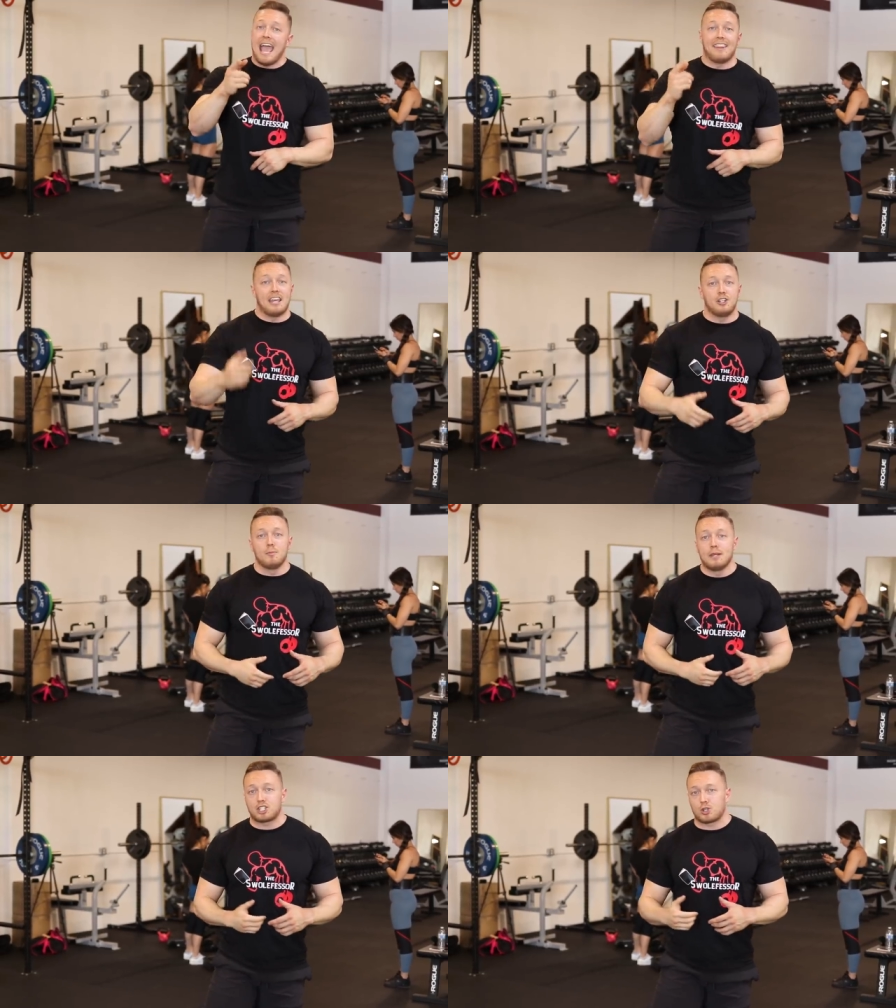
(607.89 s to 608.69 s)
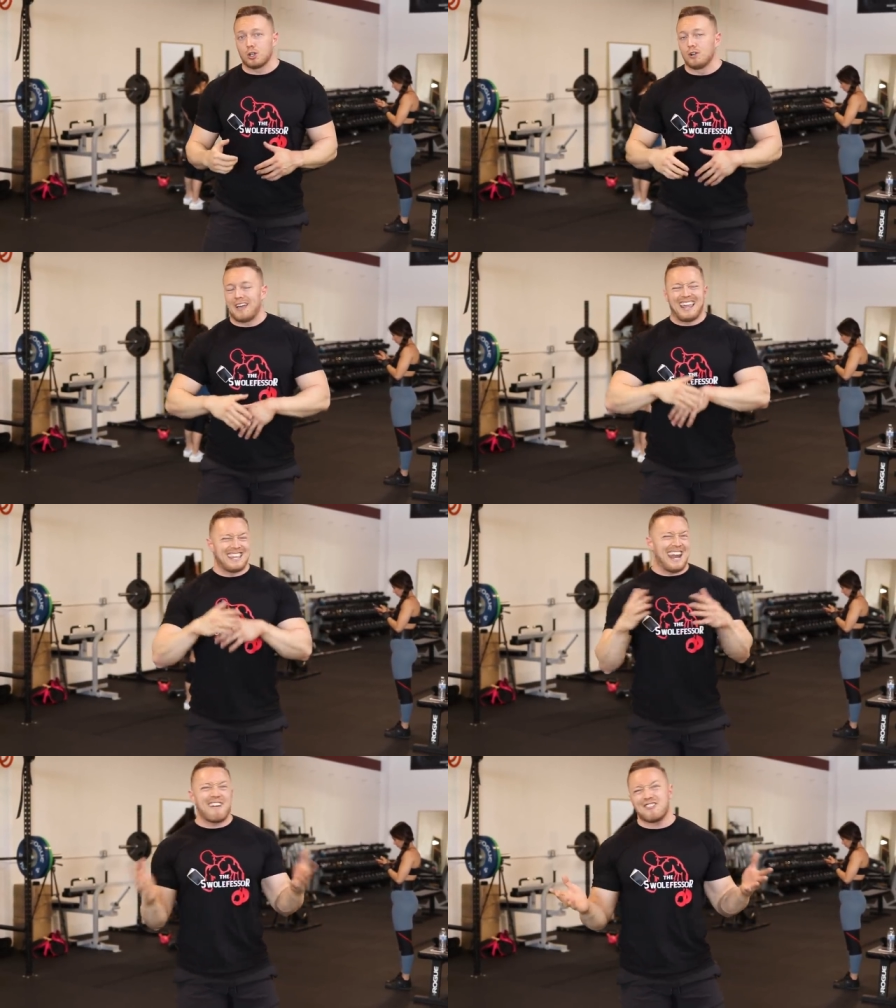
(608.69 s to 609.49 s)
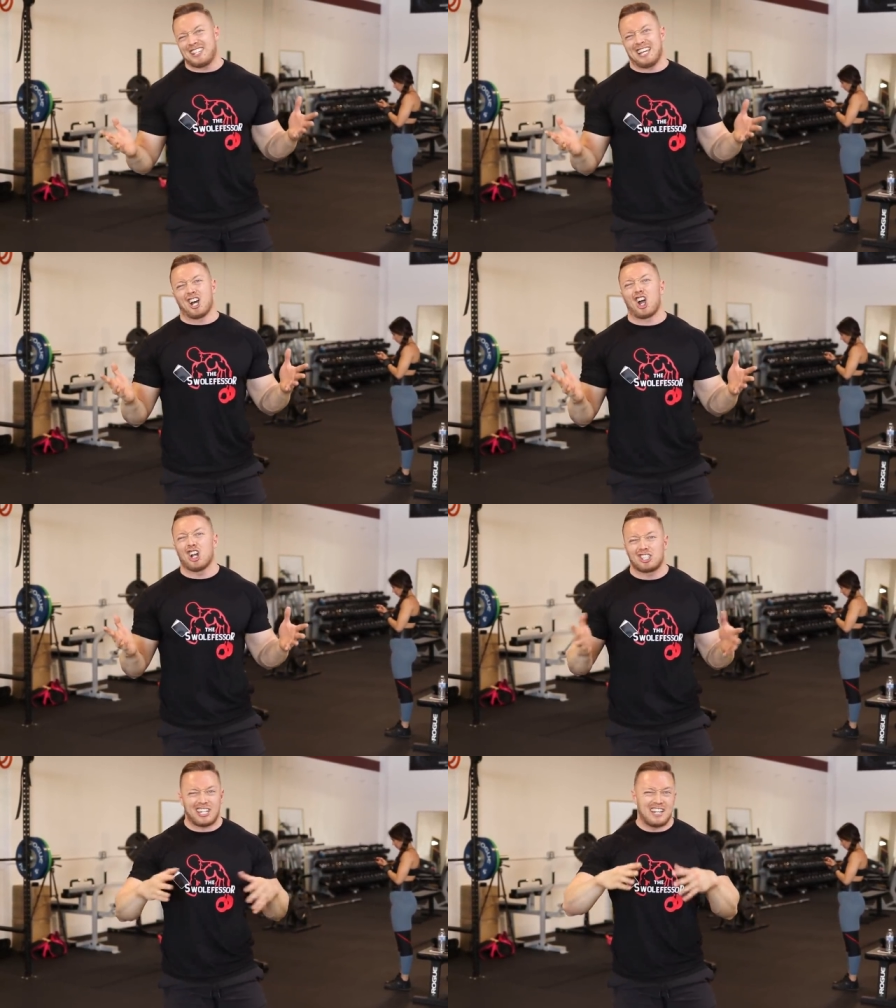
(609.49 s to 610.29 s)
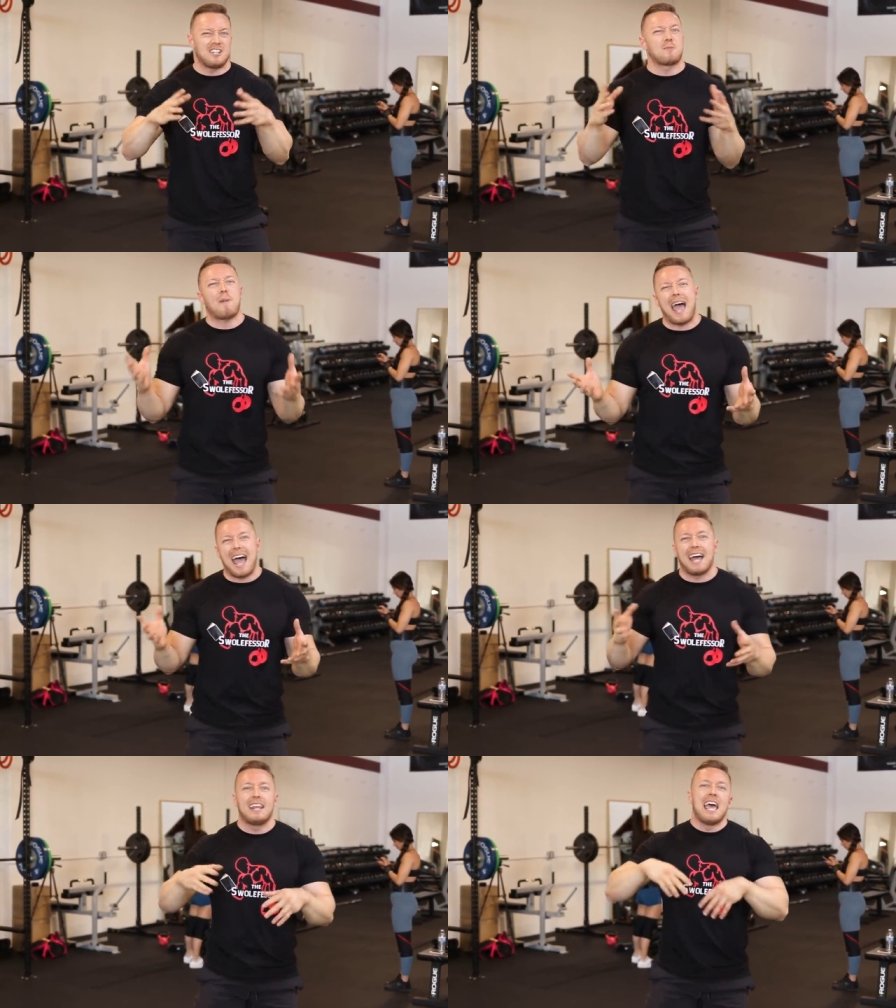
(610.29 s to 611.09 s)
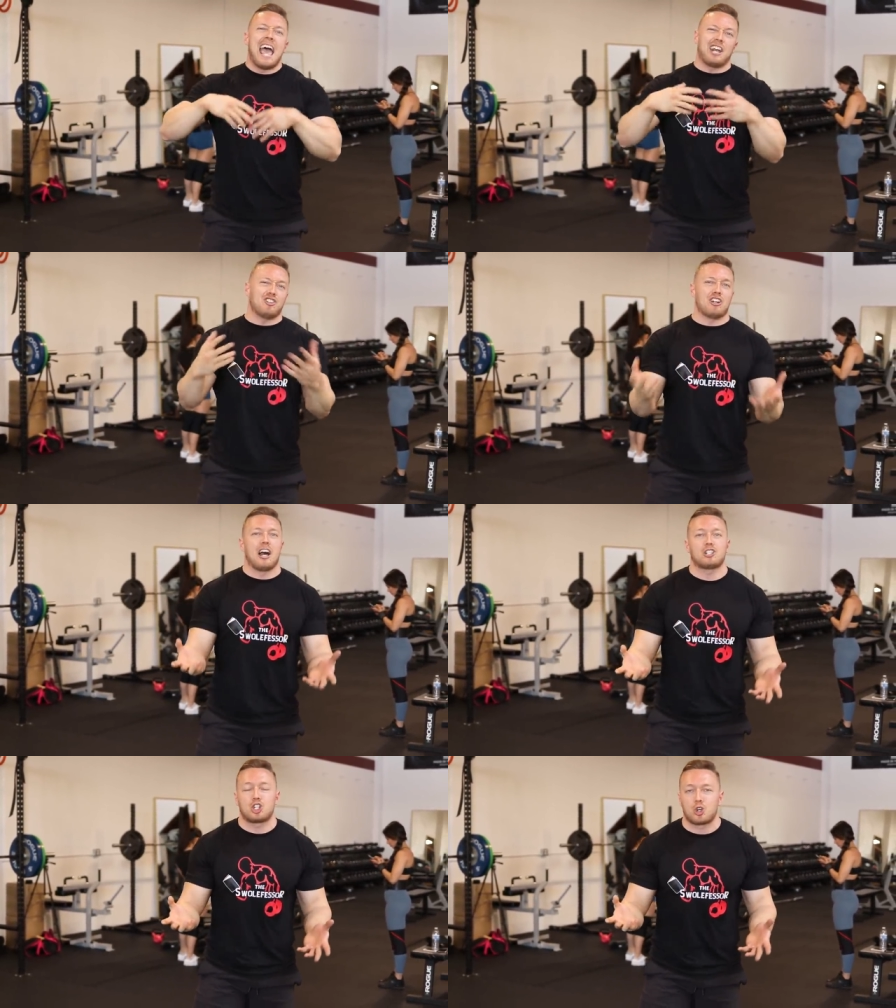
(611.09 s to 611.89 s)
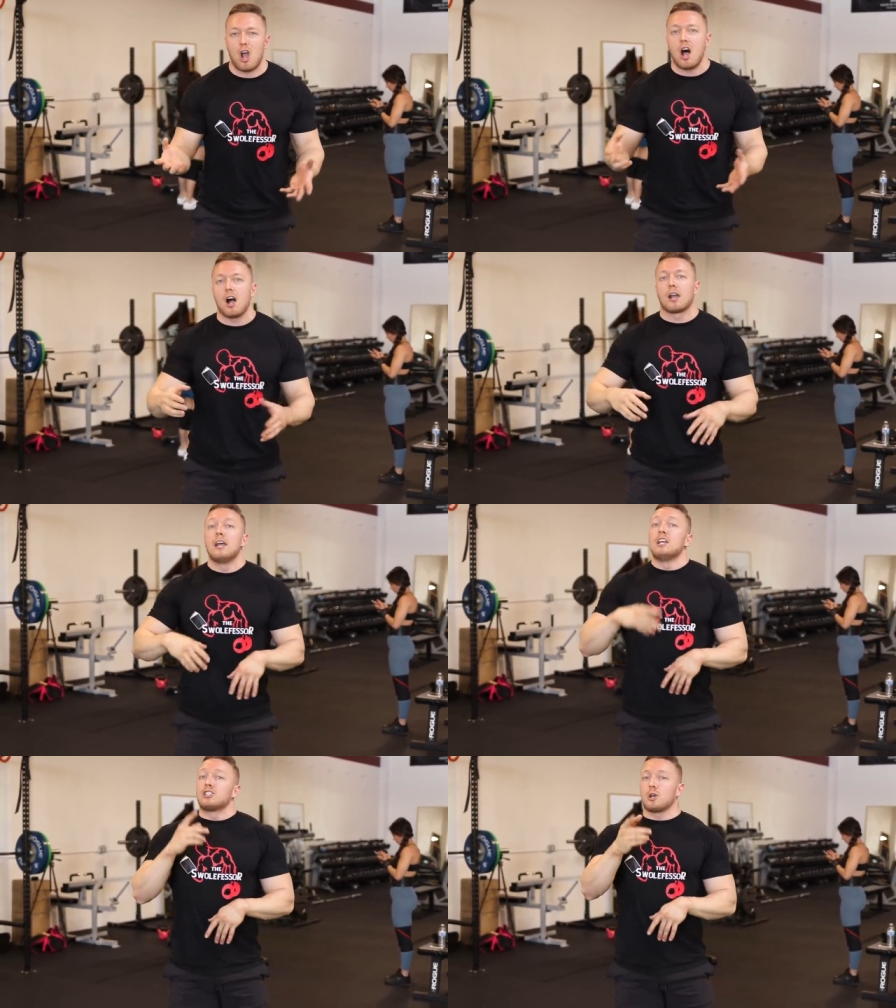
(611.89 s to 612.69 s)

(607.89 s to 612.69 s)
and then you misgroove, and then everything hurts and is bad, and you're not strong.